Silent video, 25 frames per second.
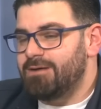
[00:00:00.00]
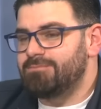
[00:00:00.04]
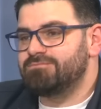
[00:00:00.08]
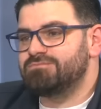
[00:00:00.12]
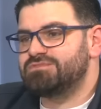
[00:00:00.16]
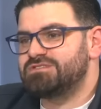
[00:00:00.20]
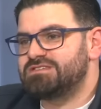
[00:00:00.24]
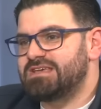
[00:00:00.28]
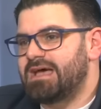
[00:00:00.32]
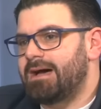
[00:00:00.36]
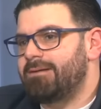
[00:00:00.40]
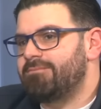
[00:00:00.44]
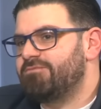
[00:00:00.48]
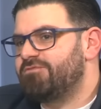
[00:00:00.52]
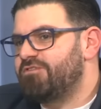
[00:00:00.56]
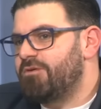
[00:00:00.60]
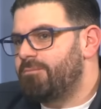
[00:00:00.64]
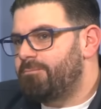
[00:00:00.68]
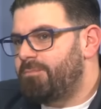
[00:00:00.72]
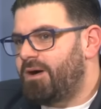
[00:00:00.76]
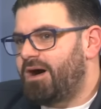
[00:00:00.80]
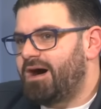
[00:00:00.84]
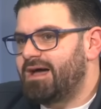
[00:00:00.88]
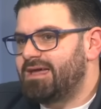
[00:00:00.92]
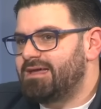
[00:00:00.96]
Sam, for
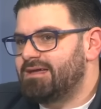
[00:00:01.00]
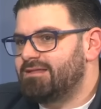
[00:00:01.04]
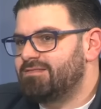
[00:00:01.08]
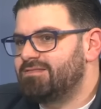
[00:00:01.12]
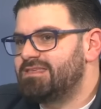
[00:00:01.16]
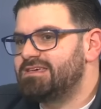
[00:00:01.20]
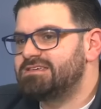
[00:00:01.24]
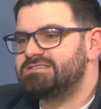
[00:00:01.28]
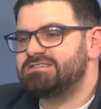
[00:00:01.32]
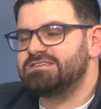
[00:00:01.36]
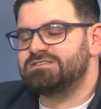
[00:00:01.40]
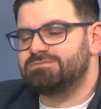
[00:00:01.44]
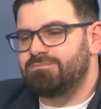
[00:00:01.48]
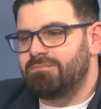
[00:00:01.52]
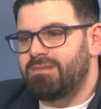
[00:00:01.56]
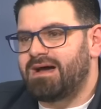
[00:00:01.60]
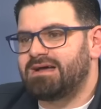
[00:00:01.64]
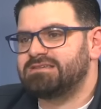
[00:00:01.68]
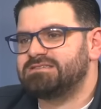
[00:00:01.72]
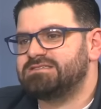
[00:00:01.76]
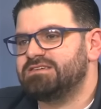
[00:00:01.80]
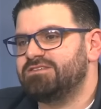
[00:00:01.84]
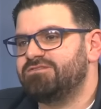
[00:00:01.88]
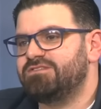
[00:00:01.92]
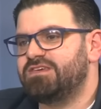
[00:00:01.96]
Bayern, this is
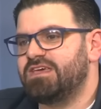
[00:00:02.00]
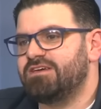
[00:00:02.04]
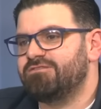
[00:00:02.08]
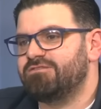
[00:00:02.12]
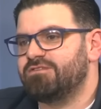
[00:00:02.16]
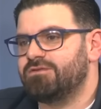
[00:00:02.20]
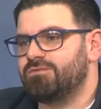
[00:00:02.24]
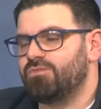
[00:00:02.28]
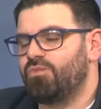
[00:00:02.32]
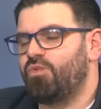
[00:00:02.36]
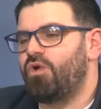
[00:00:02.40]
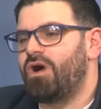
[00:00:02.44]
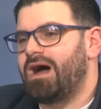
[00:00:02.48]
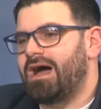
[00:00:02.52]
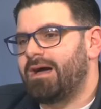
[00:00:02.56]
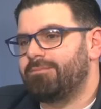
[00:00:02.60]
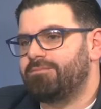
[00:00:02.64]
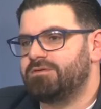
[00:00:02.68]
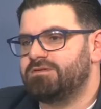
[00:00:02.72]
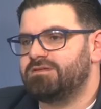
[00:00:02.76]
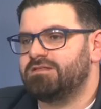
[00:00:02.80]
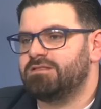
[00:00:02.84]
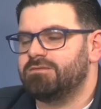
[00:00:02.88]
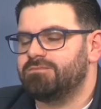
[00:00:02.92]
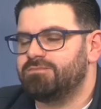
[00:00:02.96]
massive given what
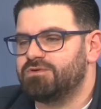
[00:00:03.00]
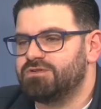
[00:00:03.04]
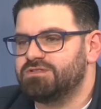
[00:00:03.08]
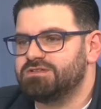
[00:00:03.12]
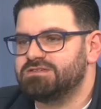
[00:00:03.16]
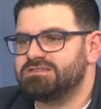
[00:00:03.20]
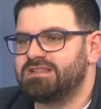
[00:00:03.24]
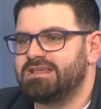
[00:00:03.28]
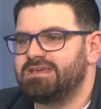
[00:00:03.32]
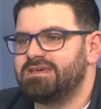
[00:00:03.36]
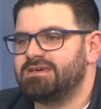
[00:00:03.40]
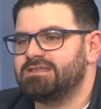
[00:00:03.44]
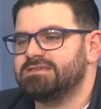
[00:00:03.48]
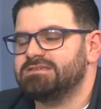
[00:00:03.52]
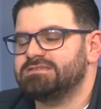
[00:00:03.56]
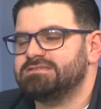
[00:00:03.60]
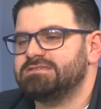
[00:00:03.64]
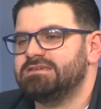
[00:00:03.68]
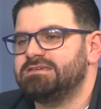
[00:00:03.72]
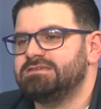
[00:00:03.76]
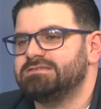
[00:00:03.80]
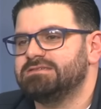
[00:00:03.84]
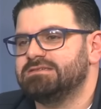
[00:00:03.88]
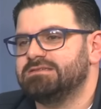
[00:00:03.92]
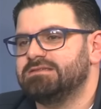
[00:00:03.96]
happened in the Bundesliga this
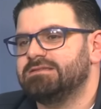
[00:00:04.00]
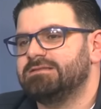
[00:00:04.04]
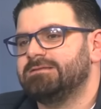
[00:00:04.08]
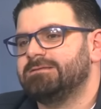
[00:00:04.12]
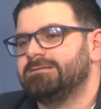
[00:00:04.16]
season.